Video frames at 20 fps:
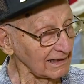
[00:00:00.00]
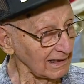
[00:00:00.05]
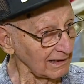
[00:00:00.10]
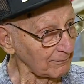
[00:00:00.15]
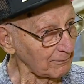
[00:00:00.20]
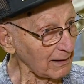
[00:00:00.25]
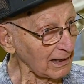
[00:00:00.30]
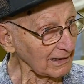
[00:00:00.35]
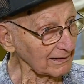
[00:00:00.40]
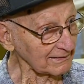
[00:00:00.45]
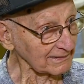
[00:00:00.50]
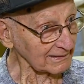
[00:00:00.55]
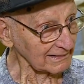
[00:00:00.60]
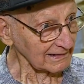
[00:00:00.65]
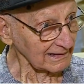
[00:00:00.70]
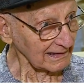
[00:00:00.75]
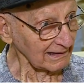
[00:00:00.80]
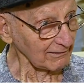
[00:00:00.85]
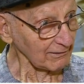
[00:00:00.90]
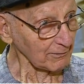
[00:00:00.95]
of, about uh,
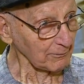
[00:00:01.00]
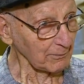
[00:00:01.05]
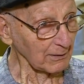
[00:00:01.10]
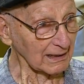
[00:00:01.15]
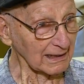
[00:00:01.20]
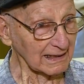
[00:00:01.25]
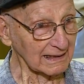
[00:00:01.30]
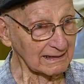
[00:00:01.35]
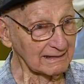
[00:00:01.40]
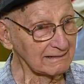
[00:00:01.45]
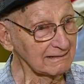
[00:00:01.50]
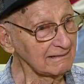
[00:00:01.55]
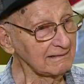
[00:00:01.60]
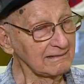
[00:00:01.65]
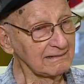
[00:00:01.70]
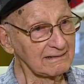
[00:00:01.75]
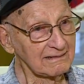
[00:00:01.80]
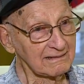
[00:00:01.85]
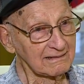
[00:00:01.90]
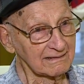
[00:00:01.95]
everybody
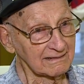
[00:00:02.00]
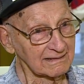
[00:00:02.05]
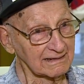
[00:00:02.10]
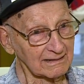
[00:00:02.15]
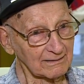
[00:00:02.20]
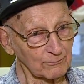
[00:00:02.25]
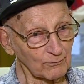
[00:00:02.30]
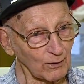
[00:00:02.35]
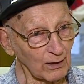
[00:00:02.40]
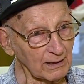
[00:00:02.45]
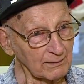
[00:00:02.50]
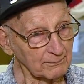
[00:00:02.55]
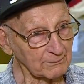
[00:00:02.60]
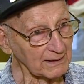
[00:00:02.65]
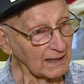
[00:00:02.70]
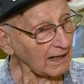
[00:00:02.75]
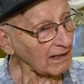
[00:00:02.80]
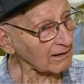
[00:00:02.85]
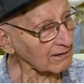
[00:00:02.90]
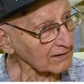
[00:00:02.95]
getting
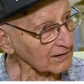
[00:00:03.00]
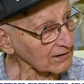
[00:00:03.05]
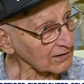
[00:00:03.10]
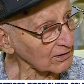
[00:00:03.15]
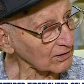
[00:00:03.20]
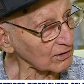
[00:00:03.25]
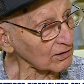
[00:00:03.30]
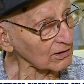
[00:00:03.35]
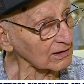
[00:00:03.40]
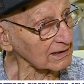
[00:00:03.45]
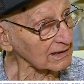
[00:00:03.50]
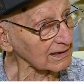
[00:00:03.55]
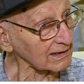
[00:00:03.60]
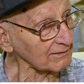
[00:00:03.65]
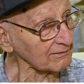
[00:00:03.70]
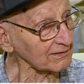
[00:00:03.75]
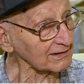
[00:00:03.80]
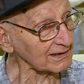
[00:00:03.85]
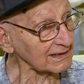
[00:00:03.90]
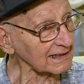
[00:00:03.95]
wiped out, you know, and
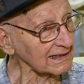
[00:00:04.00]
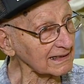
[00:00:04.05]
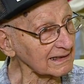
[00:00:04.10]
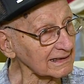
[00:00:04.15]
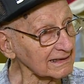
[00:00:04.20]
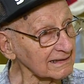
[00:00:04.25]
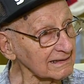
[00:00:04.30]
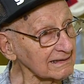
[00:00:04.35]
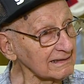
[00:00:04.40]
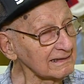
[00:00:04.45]
everything, and